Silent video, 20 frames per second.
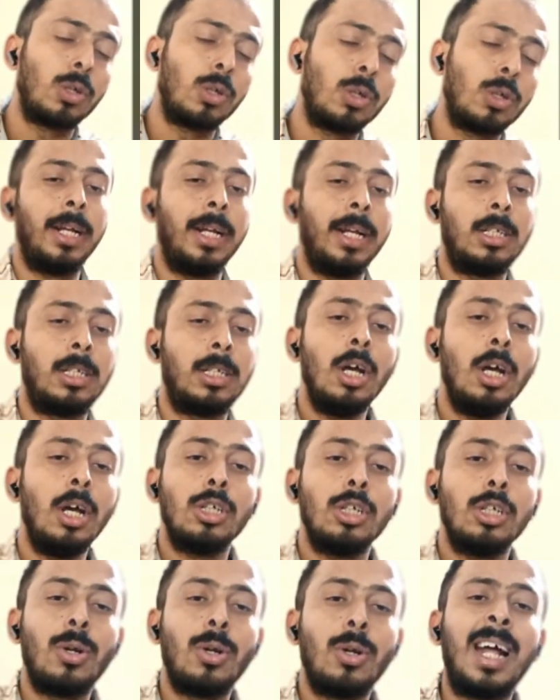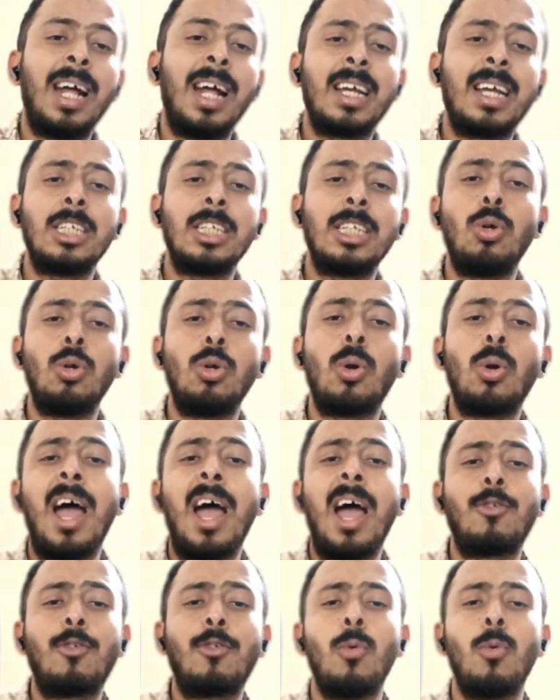auto subnets. So in that
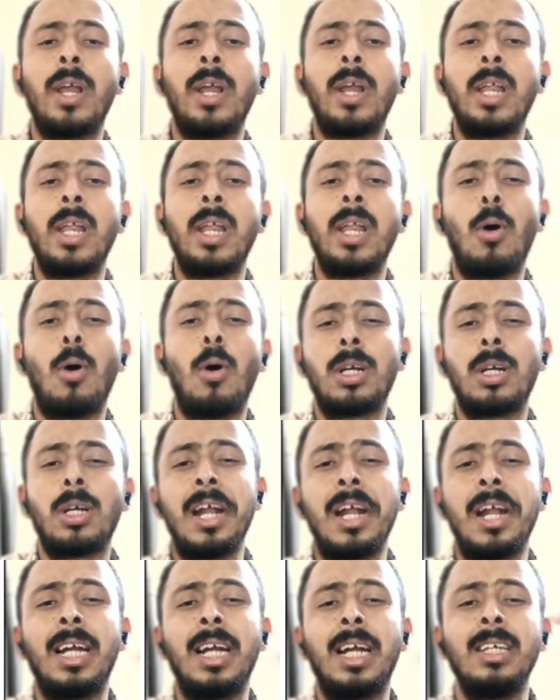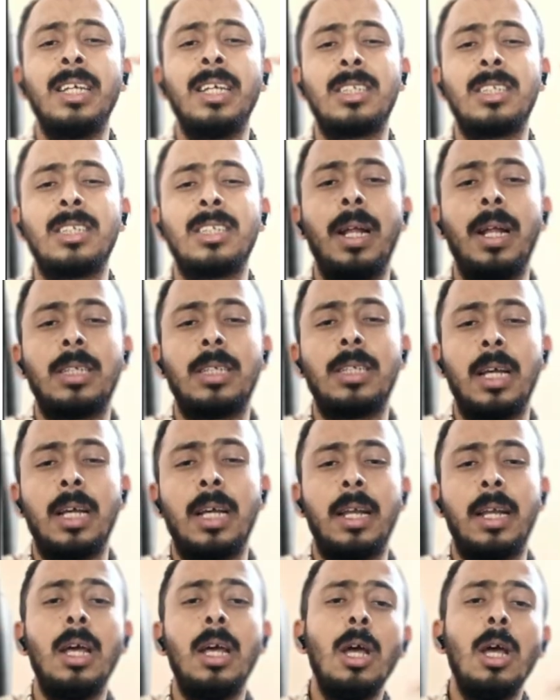case, you don't have to worry about creating
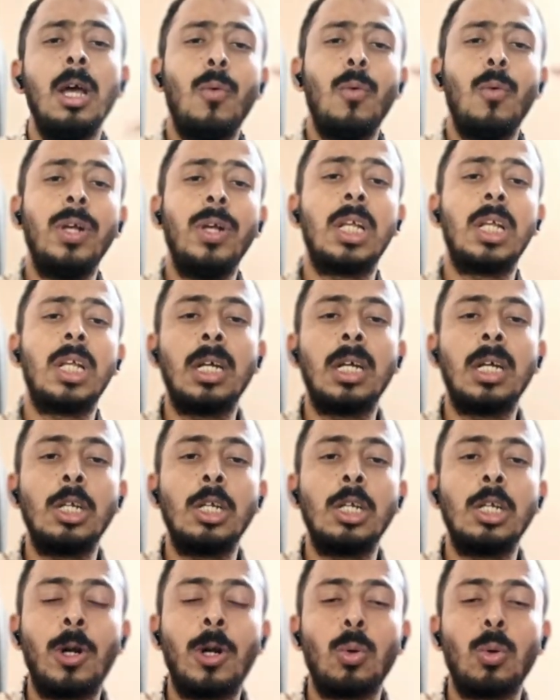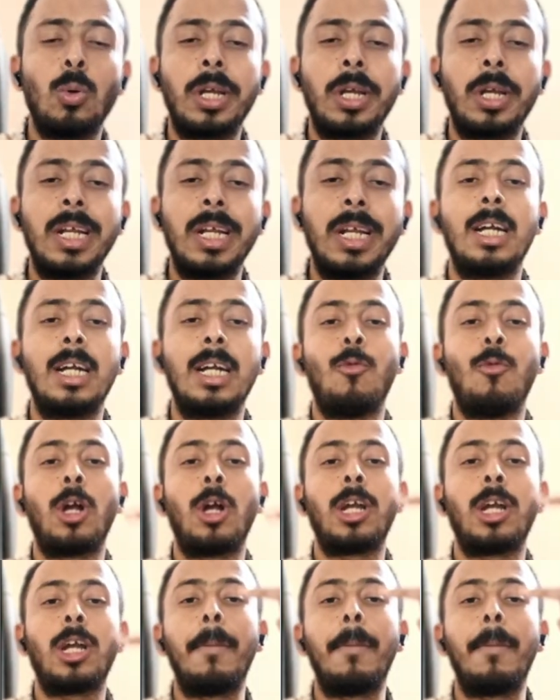subnets and which reason you want to
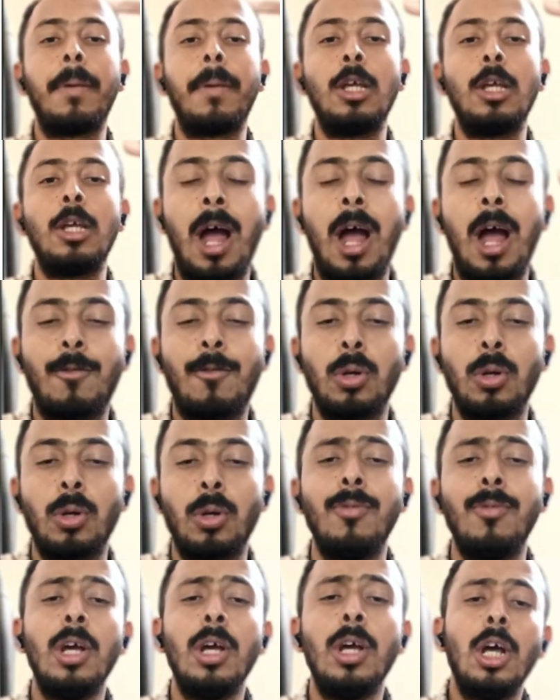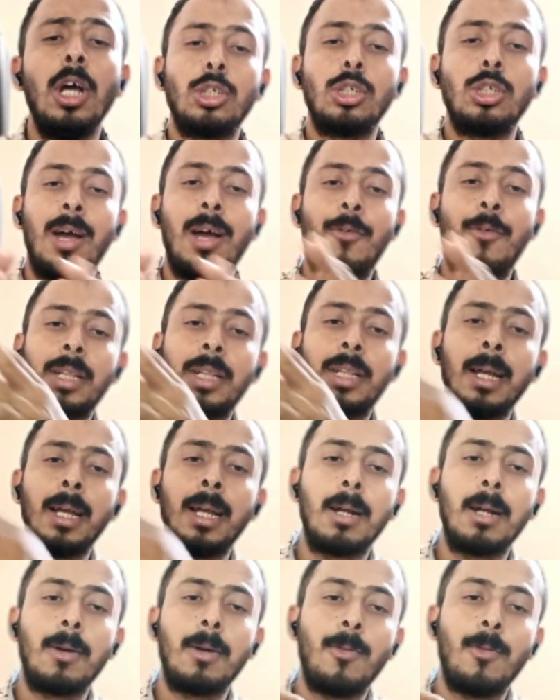create, what IP you have to give. So
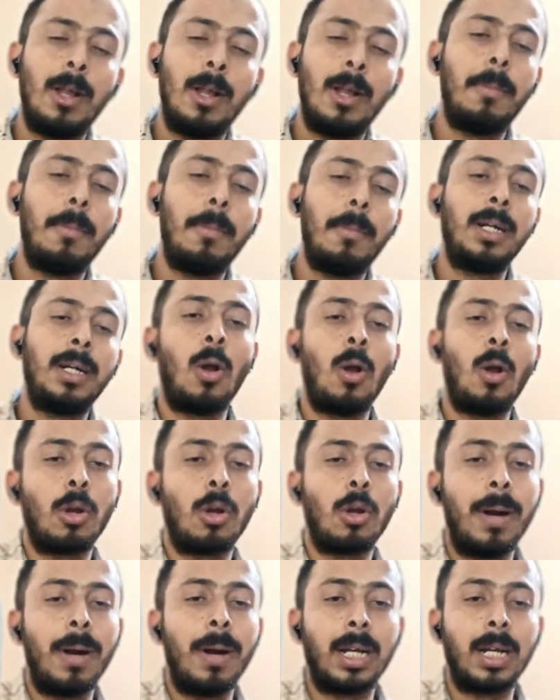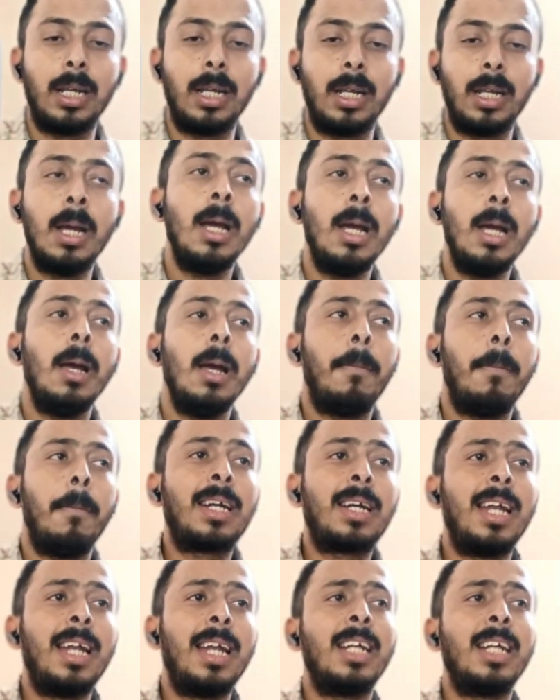everything will be done automatically.
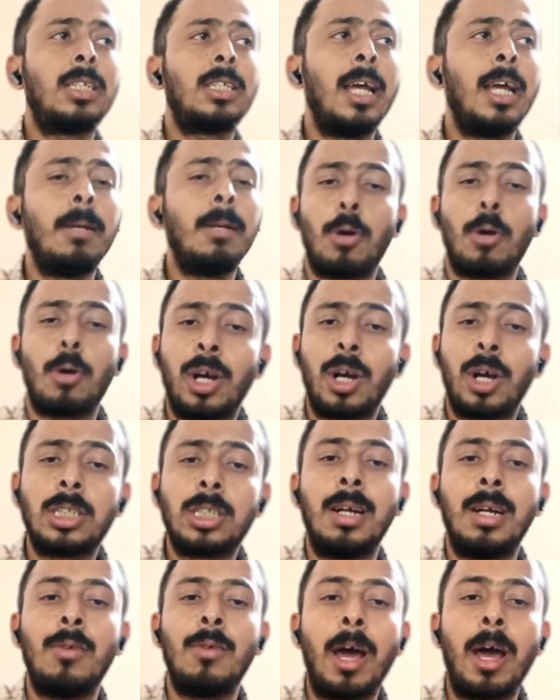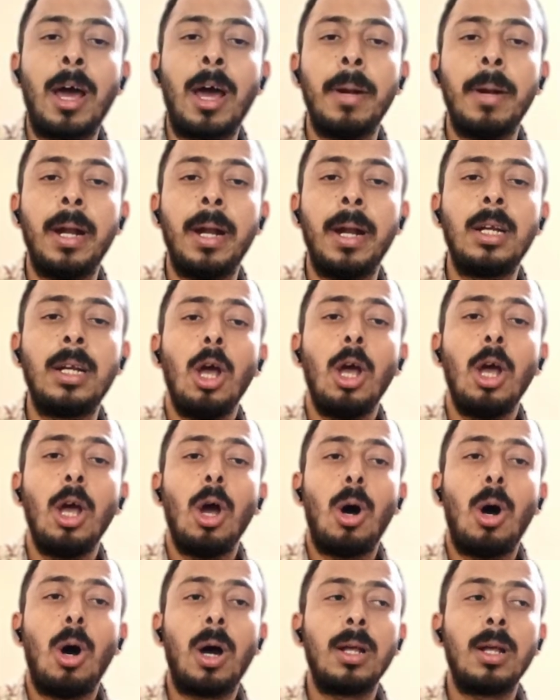But let's say in production
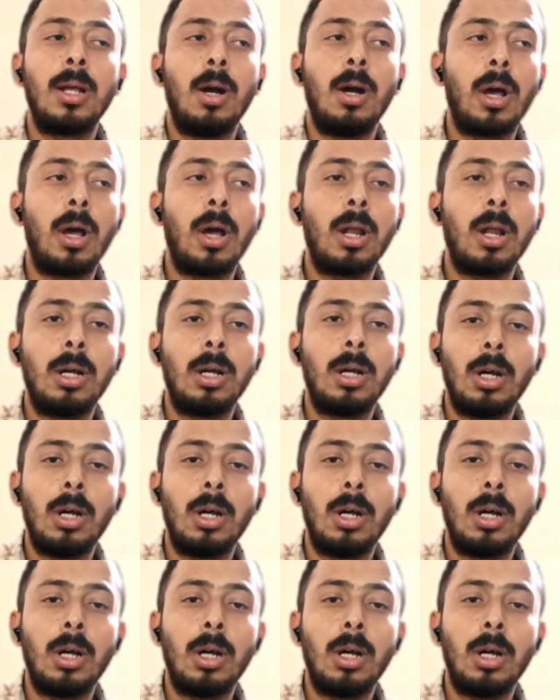environment, or